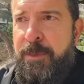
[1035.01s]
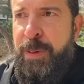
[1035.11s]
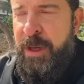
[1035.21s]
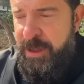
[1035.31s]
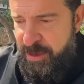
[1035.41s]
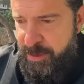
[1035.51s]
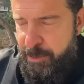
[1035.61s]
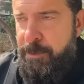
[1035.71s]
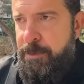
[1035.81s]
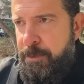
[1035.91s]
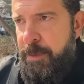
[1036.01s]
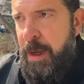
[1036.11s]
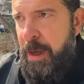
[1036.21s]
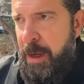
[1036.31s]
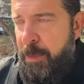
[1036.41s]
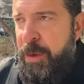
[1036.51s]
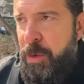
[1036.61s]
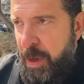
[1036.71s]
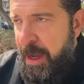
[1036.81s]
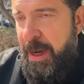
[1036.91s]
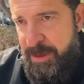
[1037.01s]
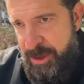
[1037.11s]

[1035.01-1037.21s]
Because Yulia